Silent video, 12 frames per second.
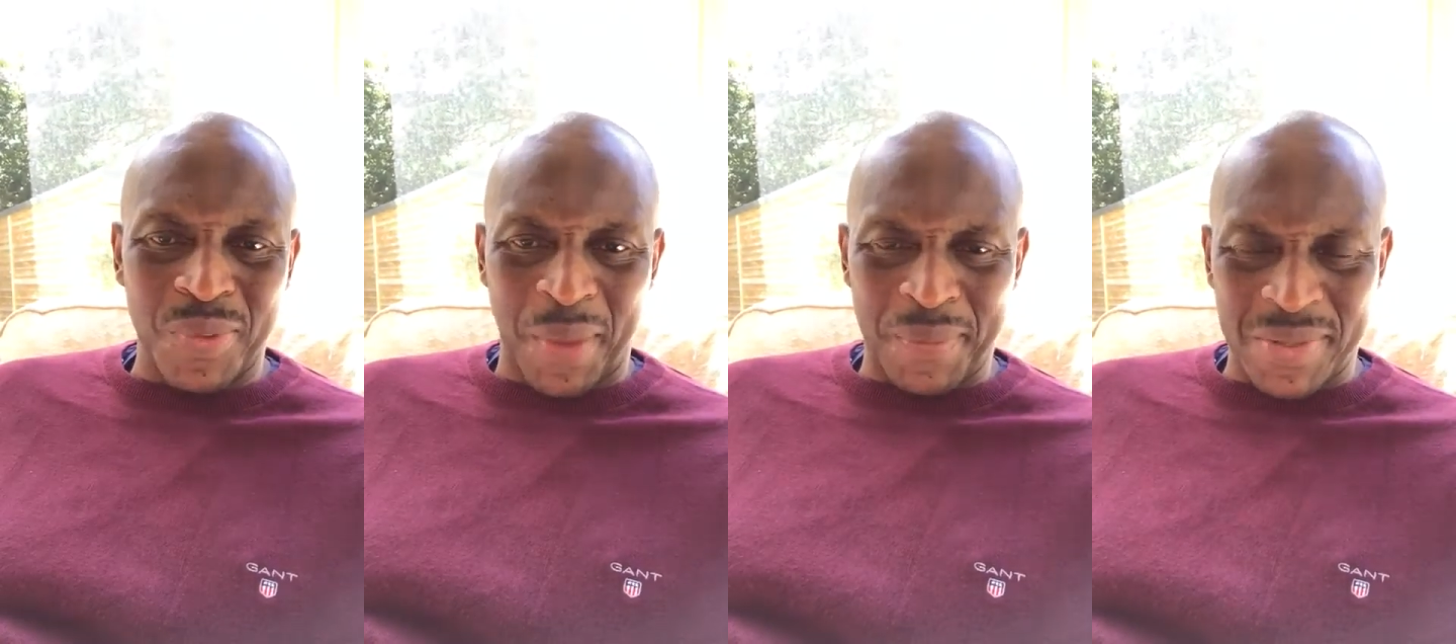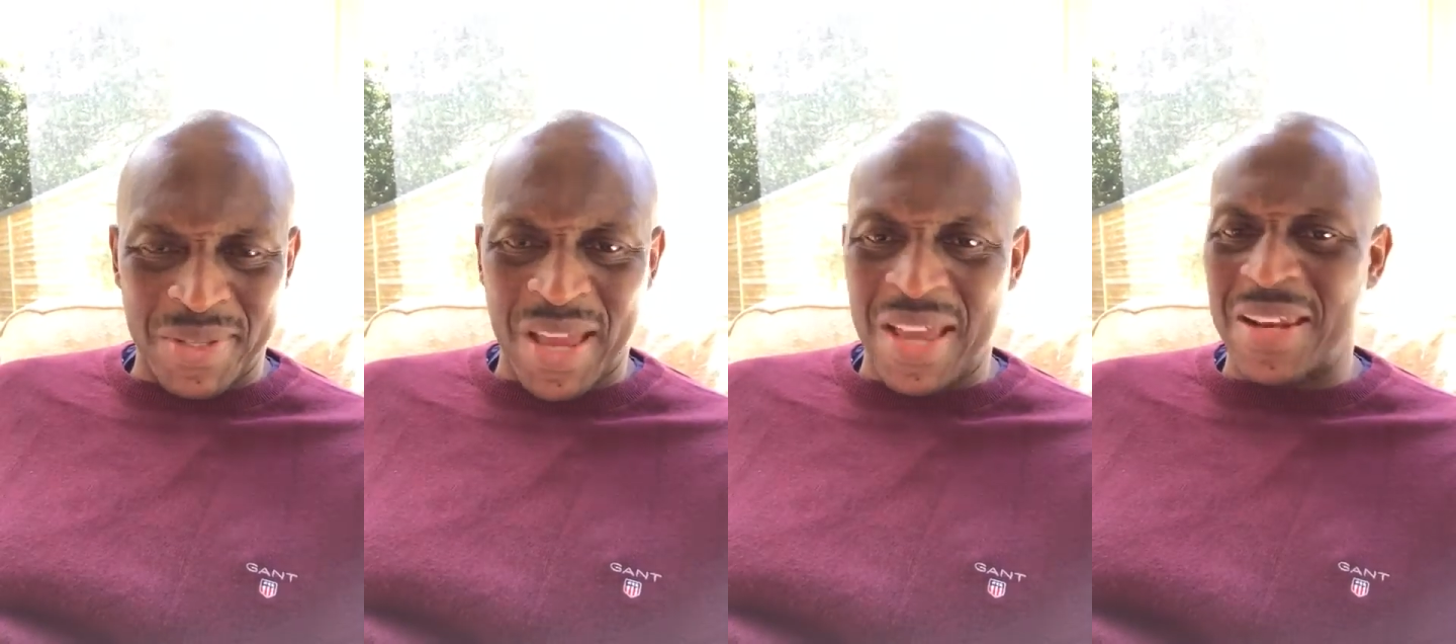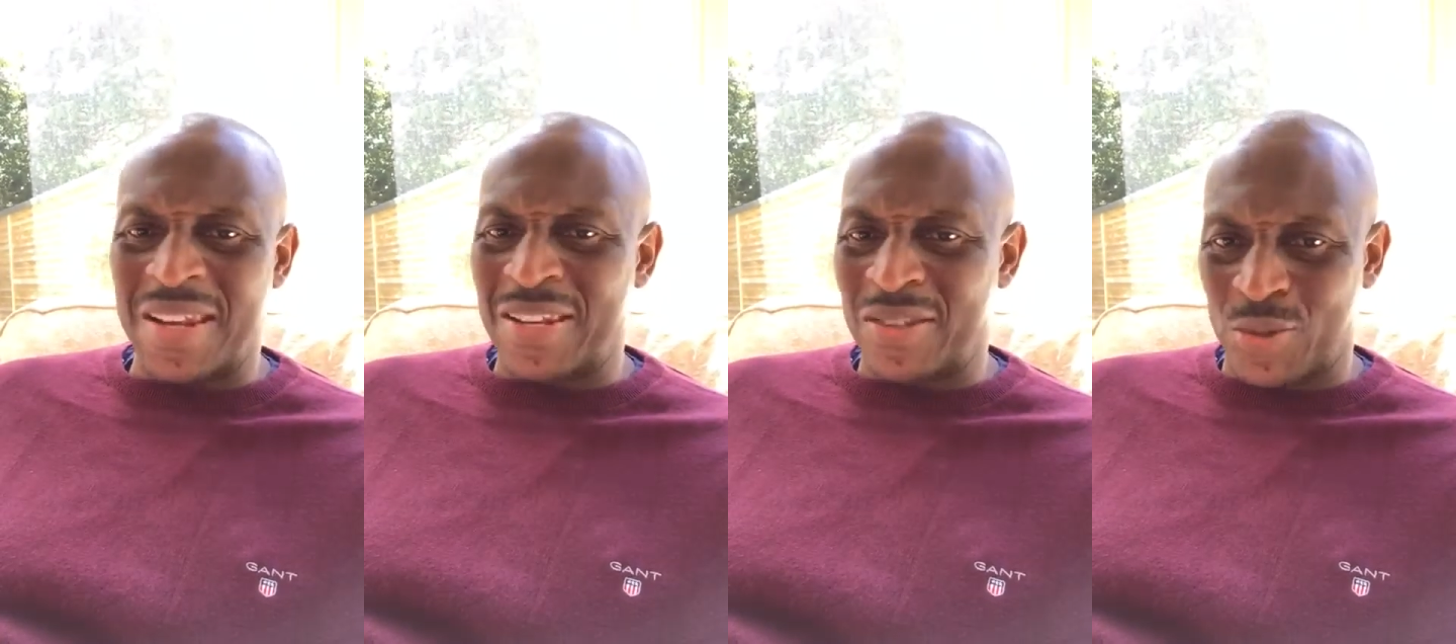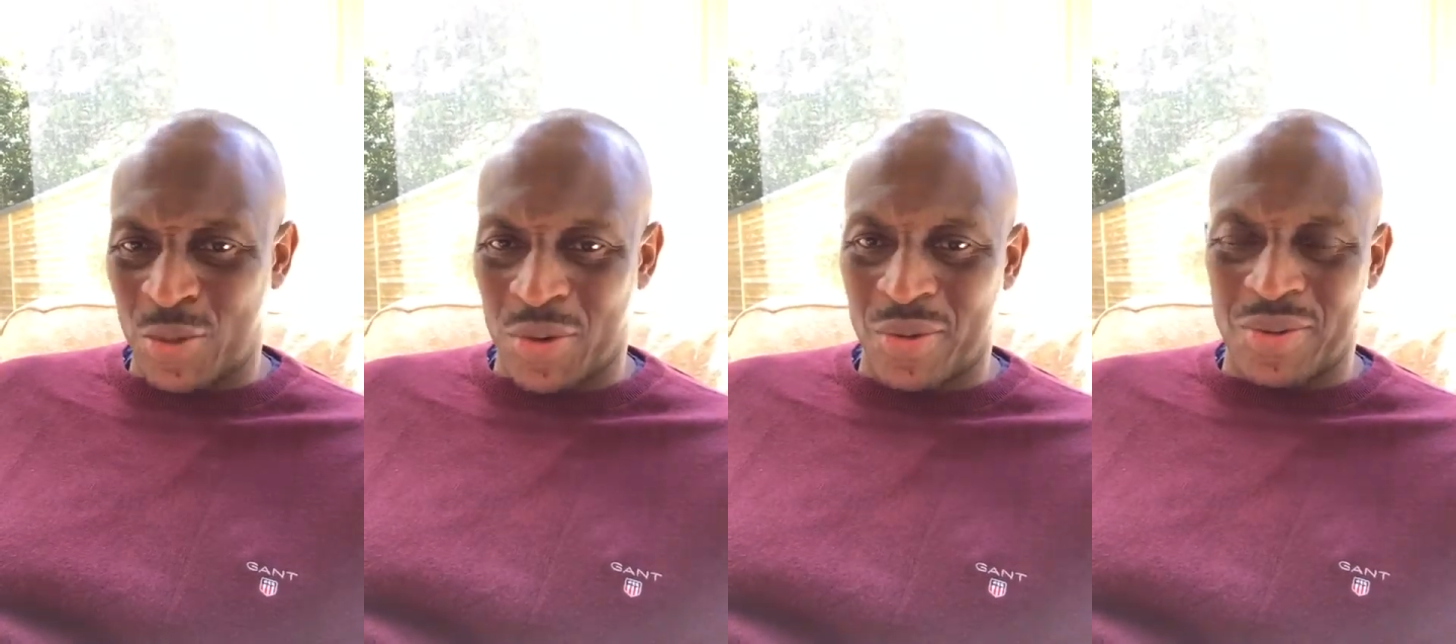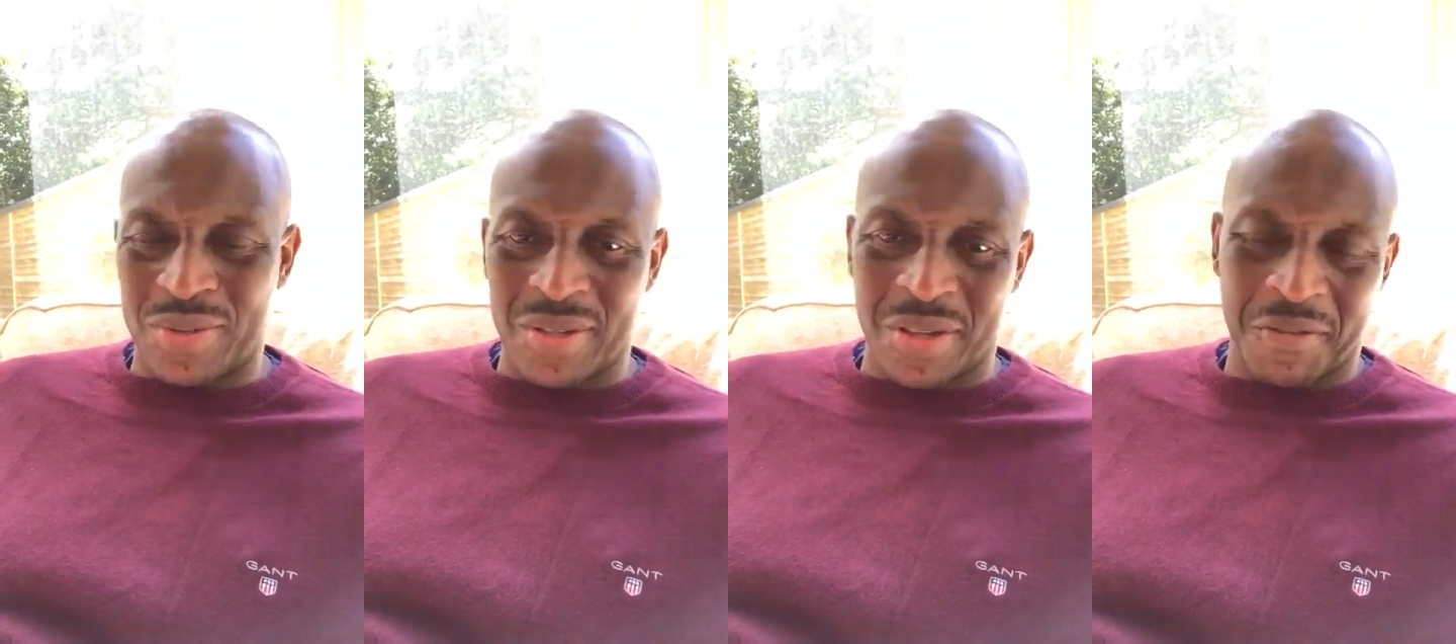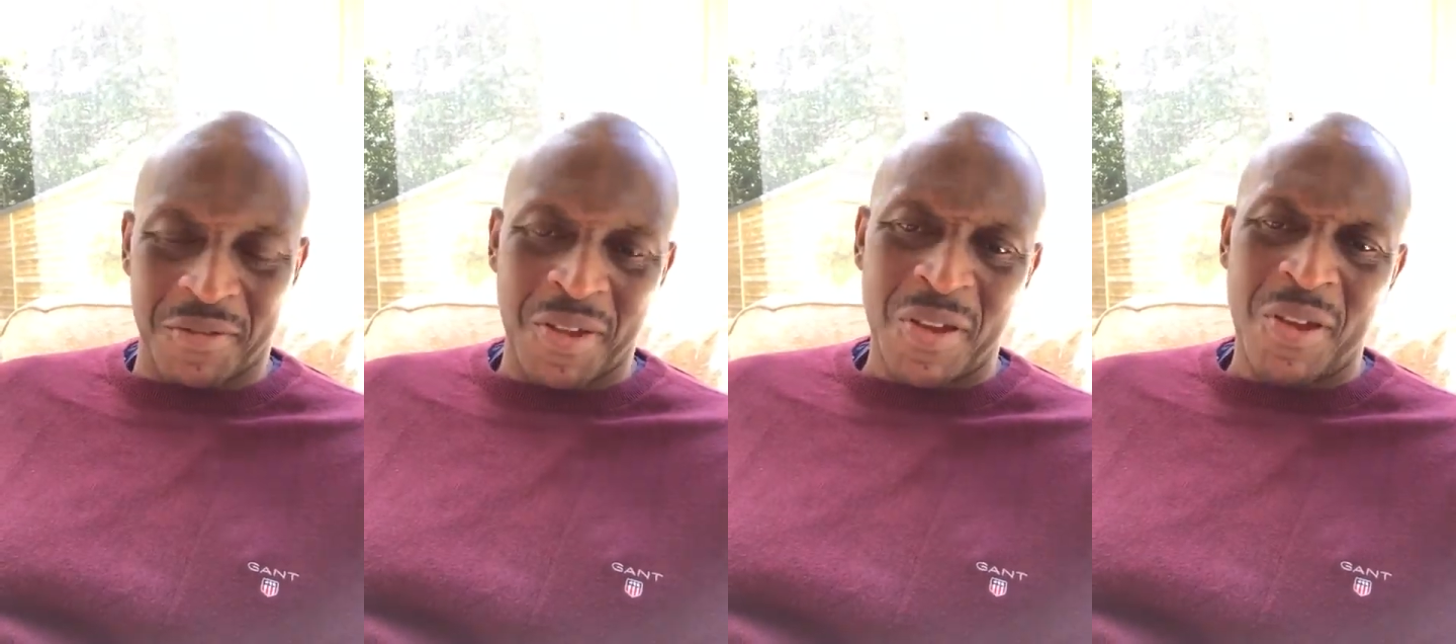abstain and enjoy yourself.